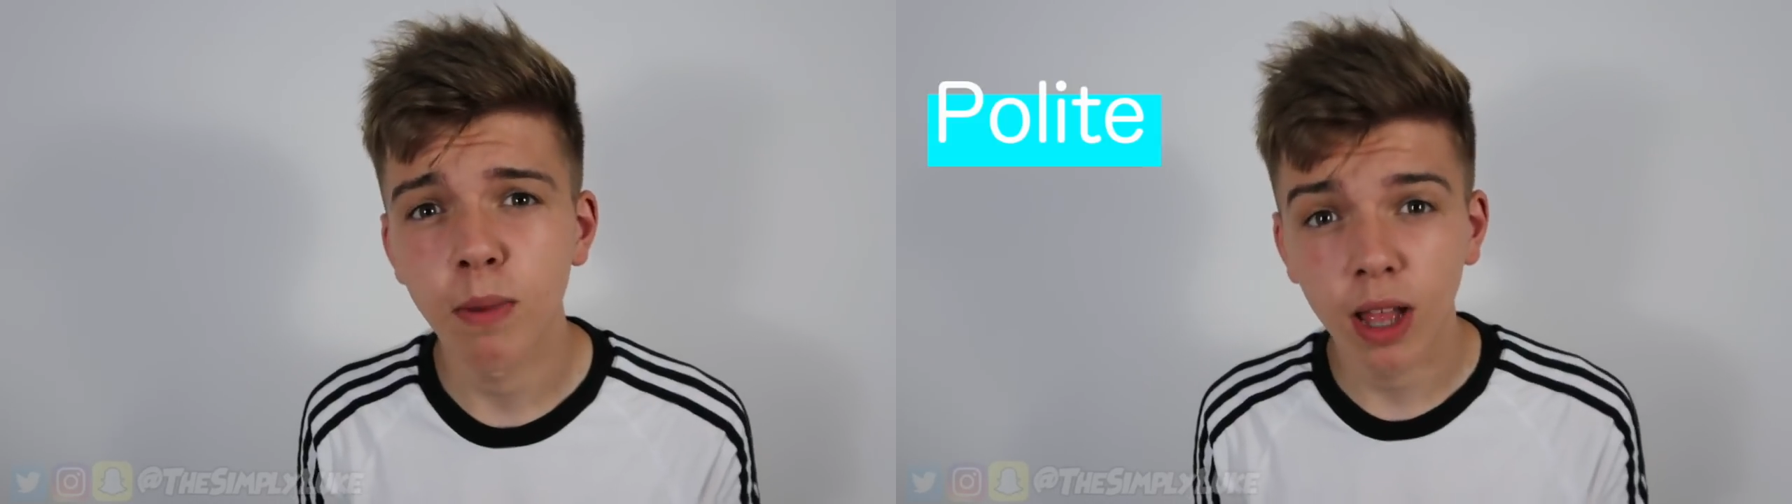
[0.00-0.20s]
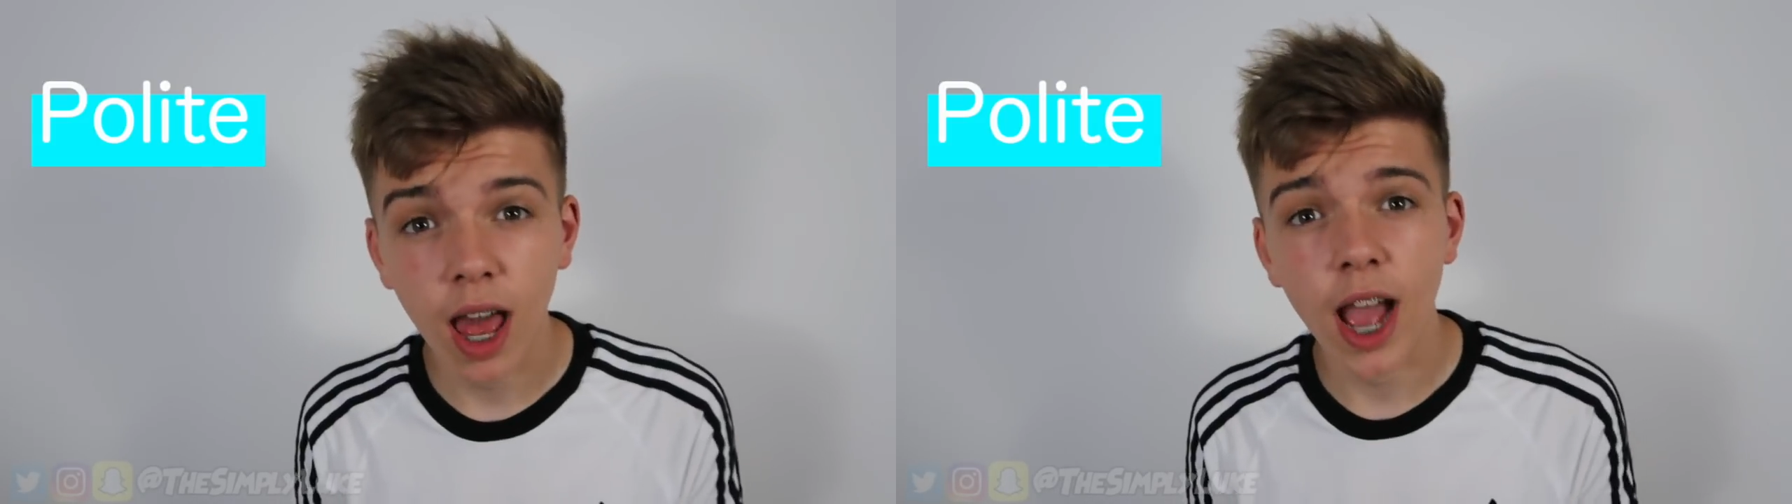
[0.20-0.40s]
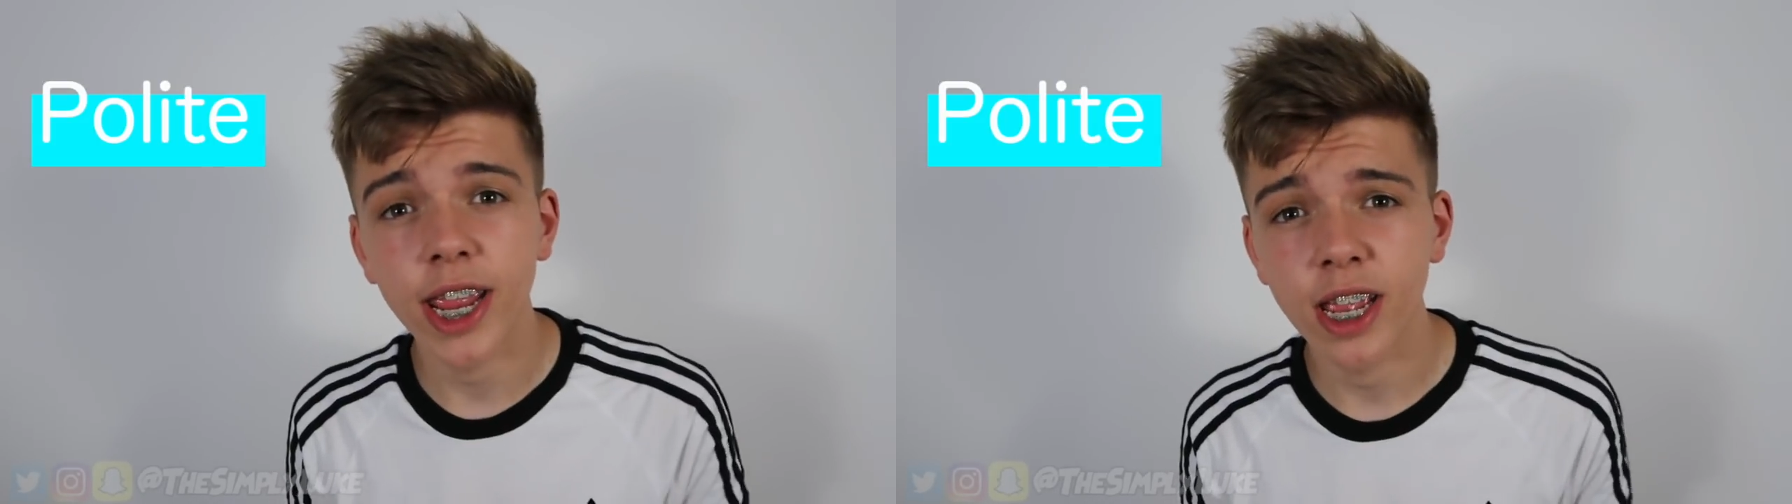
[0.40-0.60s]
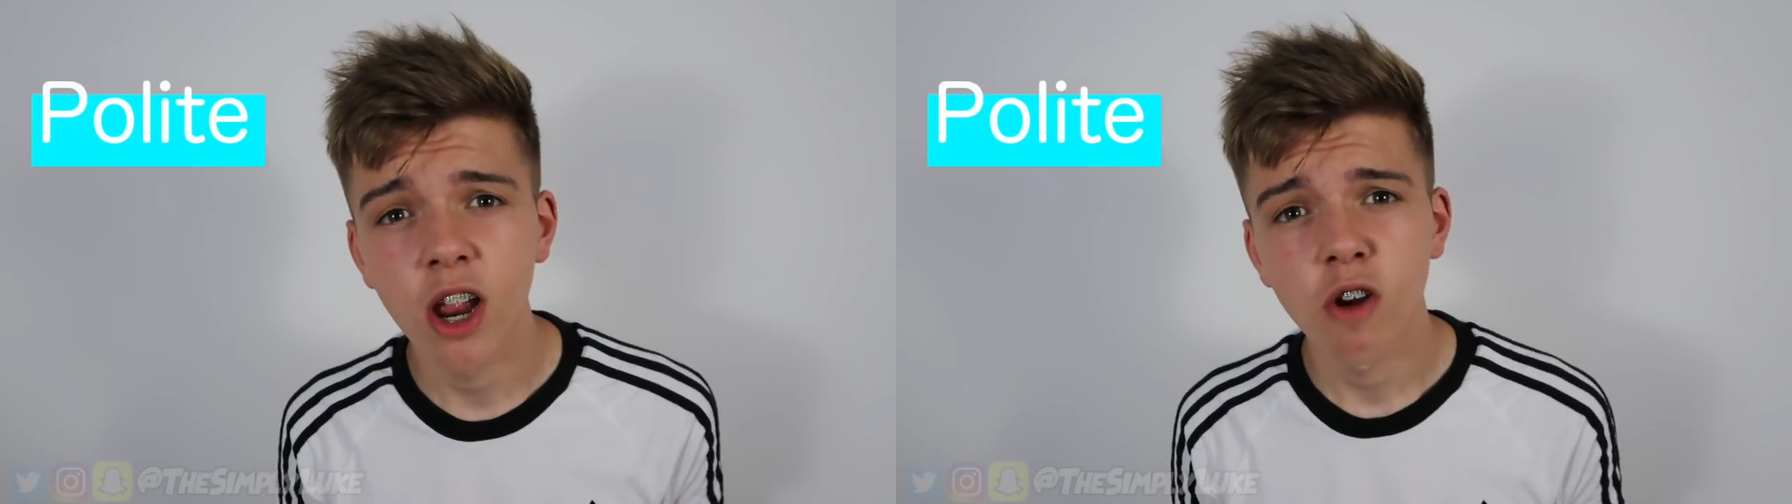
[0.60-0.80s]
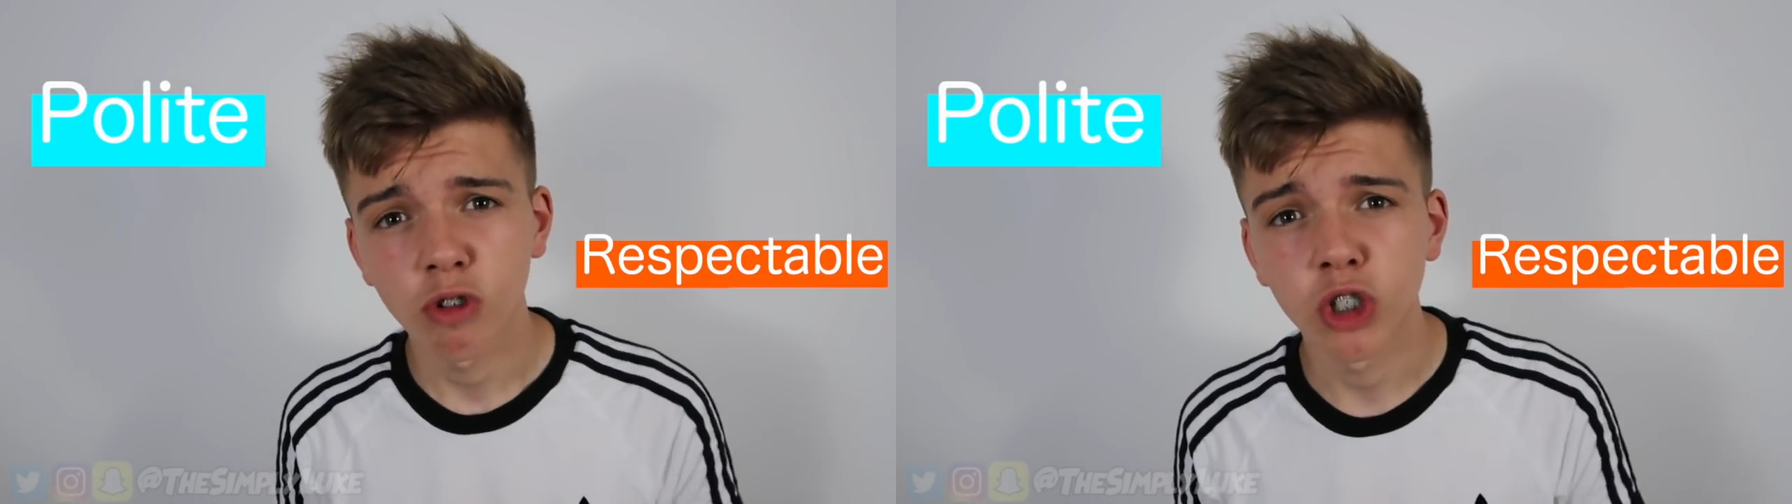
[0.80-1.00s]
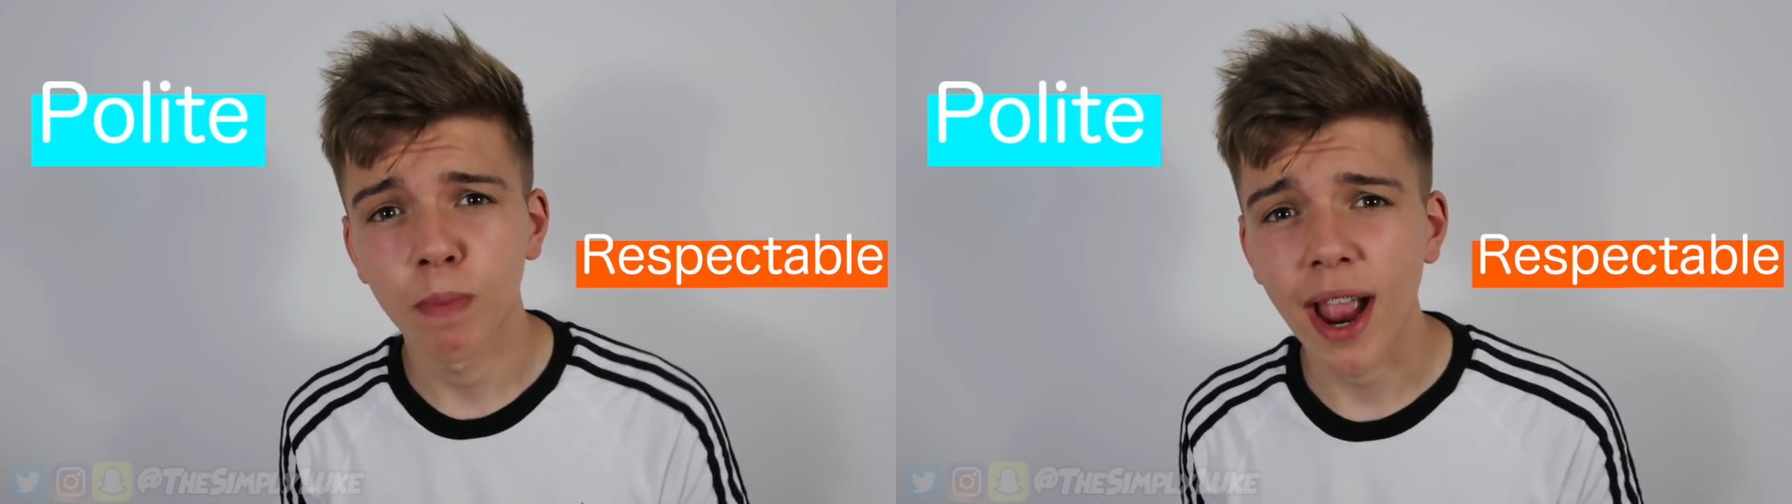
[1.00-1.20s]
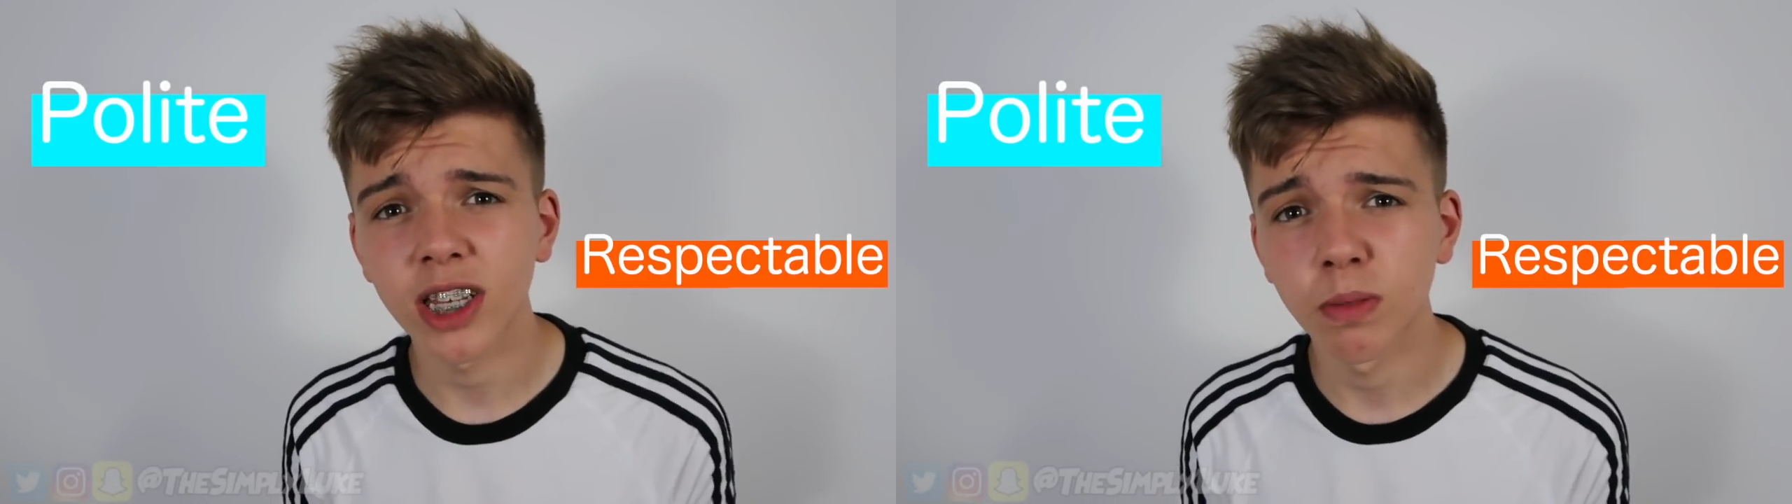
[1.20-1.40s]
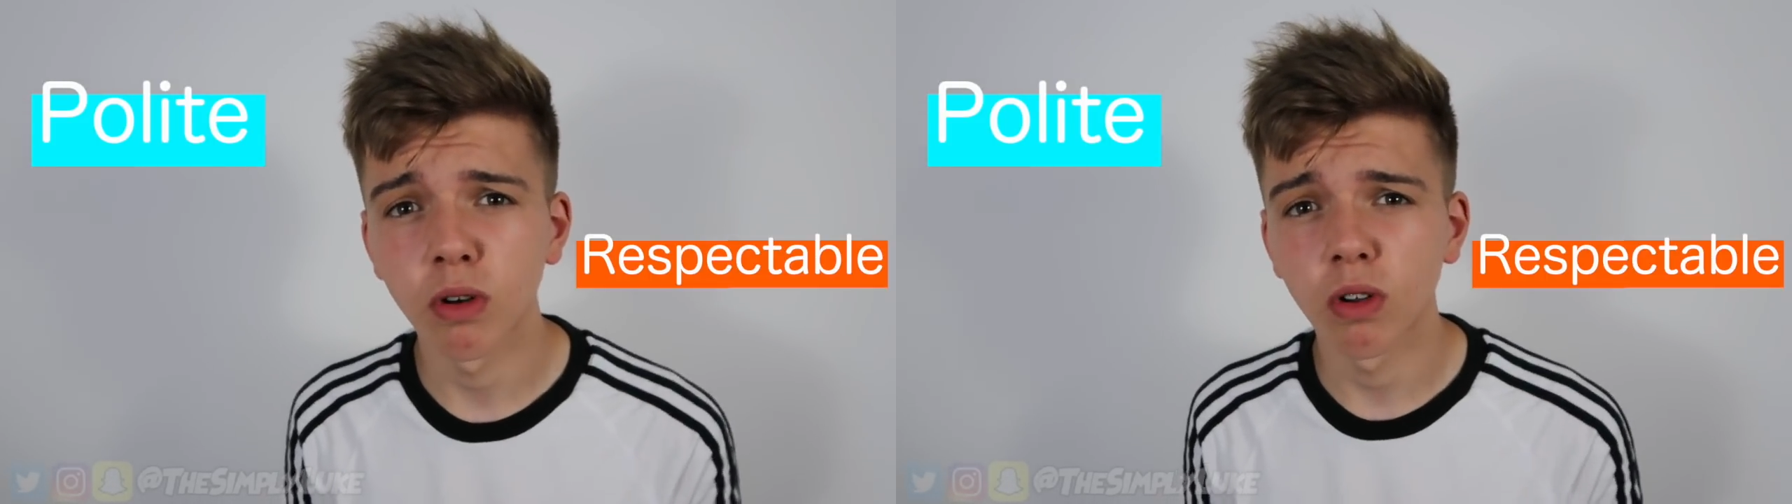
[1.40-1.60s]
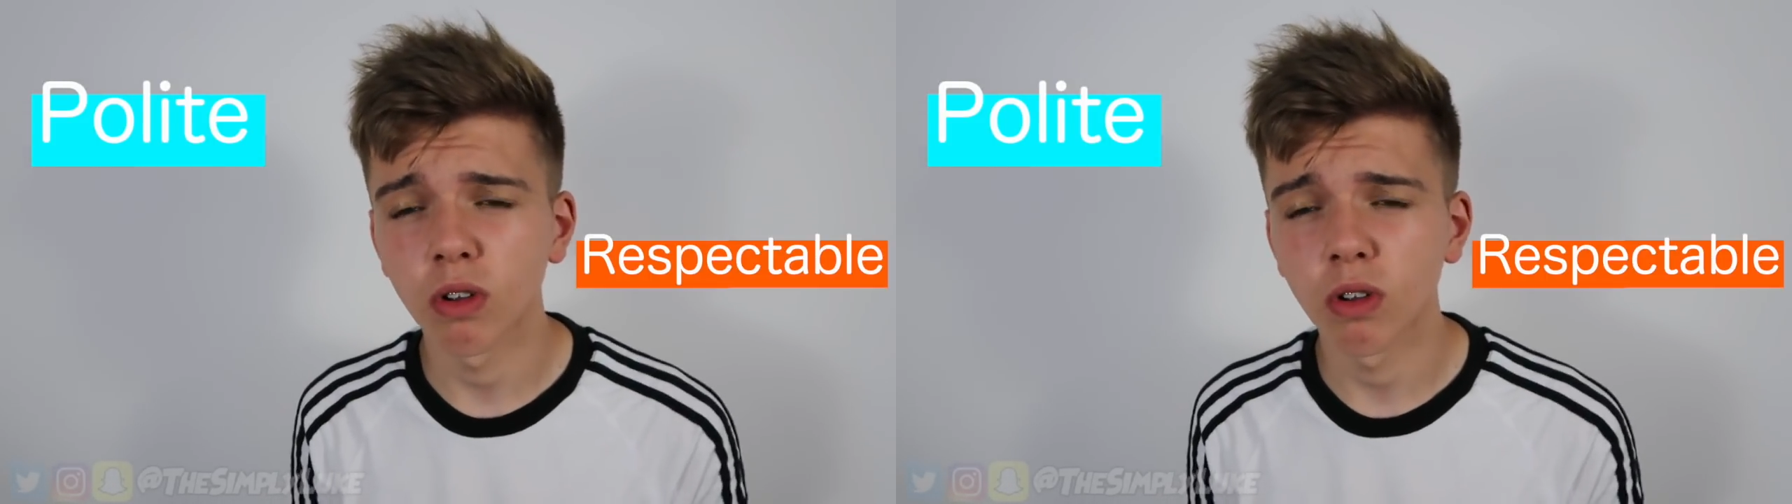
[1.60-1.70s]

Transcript: polite, respectable.